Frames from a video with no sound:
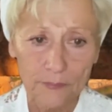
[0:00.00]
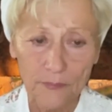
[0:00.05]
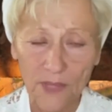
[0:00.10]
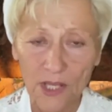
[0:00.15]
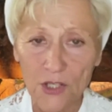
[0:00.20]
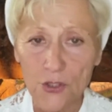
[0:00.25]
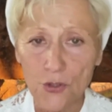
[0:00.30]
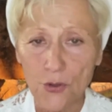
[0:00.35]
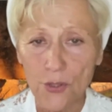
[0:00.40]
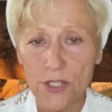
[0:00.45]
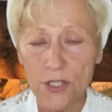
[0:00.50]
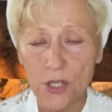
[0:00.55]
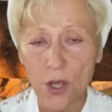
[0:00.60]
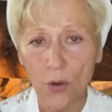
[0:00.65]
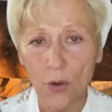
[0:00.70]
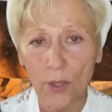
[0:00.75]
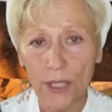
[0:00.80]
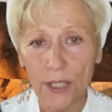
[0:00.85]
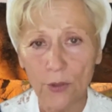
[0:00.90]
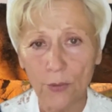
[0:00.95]
So it's
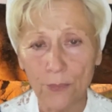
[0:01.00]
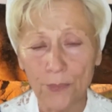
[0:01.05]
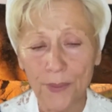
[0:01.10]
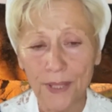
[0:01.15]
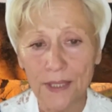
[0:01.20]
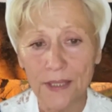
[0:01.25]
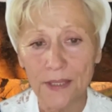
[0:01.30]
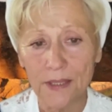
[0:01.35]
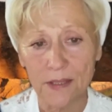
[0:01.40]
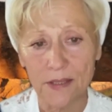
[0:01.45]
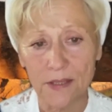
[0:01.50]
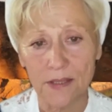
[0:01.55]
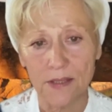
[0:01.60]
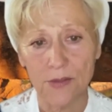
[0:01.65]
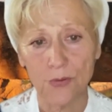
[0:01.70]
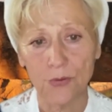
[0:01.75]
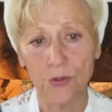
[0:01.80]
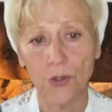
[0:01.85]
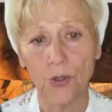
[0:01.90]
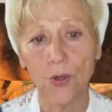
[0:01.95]
only obedience
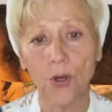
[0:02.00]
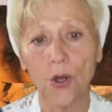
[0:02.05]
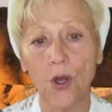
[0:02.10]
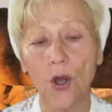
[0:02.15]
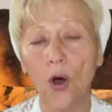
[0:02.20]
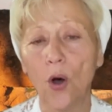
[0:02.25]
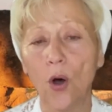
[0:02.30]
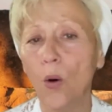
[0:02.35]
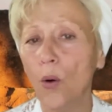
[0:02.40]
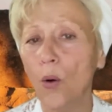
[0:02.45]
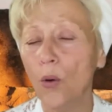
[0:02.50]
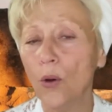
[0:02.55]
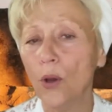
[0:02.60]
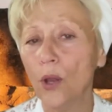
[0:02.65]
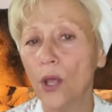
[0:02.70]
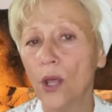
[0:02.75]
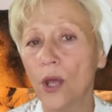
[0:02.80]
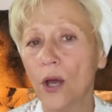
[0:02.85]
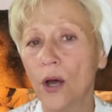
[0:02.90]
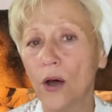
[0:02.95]
to the whole
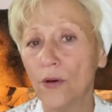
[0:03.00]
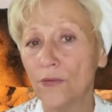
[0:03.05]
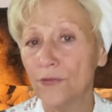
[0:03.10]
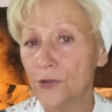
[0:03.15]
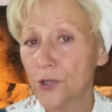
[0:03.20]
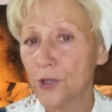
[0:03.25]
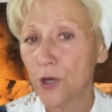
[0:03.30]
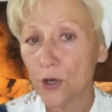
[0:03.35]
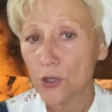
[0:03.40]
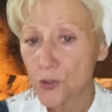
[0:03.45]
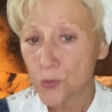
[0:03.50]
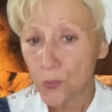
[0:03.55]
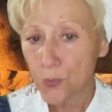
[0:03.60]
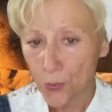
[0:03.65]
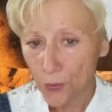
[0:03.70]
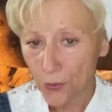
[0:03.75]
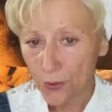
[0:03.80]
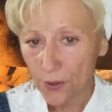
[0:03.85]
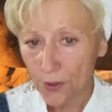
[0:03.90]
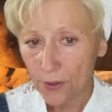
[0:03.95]
of God's
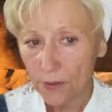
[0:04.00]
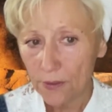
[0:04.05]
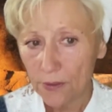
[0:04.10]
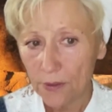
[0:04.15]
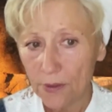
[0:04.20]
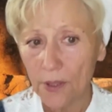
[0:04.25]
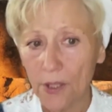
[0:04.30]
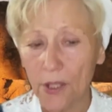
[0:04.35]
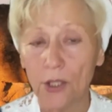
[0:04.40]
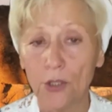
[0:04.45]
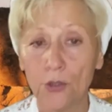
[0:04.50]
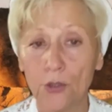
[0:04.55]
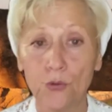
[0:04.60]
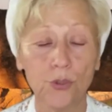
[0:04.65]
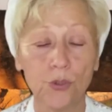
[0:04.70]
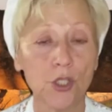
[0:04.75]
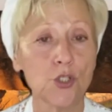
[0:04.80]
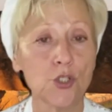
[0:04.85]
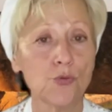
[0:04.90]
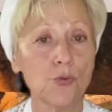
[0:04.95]
word, to
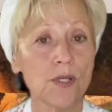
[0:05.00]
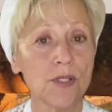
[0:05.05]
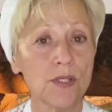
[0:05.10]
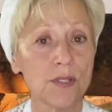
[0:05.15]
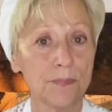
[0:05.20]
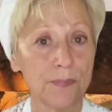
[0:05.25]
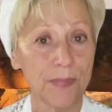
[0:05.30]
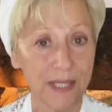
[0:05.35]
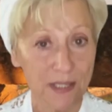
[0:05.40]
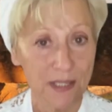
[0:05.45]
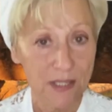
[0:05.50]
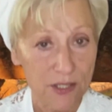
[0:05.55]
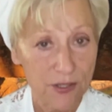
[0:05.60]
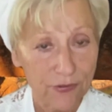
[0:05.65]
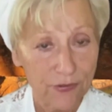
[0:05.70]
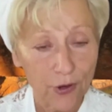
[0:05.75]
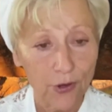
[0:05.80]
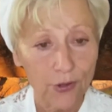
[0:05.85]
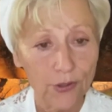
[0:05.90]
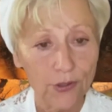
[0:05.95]
Yeshua's
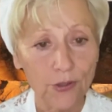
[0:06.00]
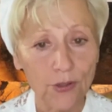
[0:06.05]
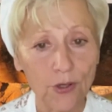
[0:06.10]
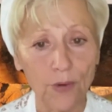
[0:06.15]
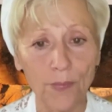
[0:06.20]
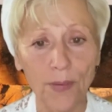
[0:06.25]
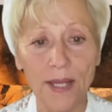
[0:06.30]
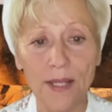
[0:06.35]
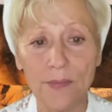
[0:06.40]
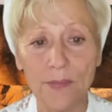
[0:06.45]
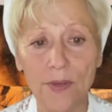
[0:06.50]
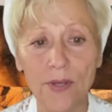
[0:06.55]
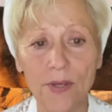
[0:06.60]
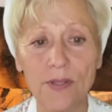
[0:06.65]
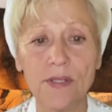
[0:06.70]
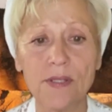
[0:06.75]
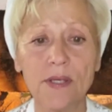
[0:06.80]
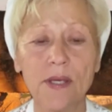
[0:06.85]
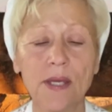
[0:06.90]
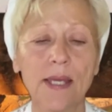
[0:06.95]
mitzvot,
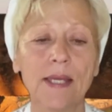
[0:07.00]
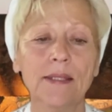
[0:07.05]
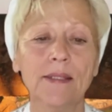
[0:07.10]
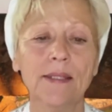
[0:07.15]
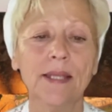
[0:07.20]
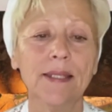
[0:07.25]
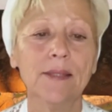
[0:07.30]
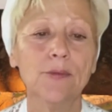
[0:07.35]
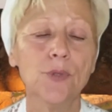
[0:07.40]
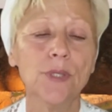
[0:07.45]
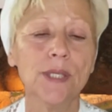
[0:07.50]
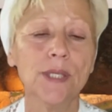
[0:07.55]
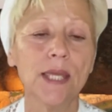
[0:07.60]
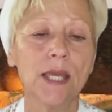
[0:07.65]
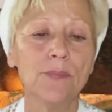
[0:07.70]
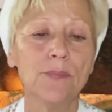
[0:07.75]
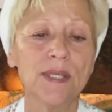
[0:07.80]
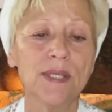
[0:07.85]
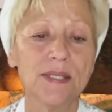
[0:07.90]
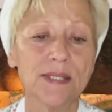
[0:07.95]
commandments, that we
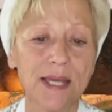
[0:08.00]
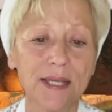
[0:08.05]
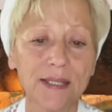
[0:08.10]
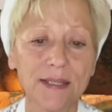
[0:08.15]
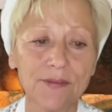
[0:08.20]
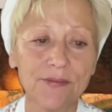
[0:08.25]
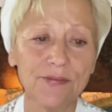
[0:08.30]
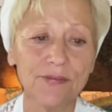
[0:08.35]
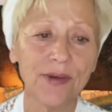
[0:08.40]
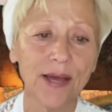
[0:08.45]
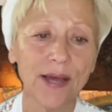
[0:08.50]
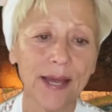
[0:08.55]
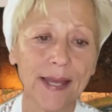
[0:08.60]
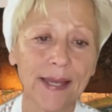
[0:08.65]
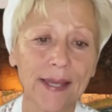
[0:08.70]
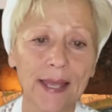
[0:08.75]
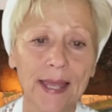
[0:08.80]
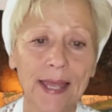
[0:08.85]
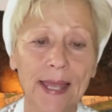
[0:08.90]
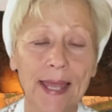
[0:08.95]
can be
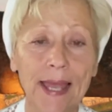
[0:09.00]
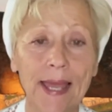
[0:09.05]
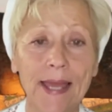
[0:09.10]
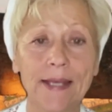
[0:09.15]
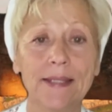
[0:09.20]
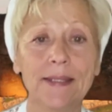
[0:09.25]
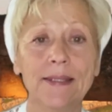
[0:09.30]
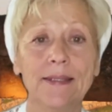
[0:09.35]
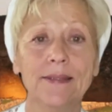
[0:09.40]
sanctified and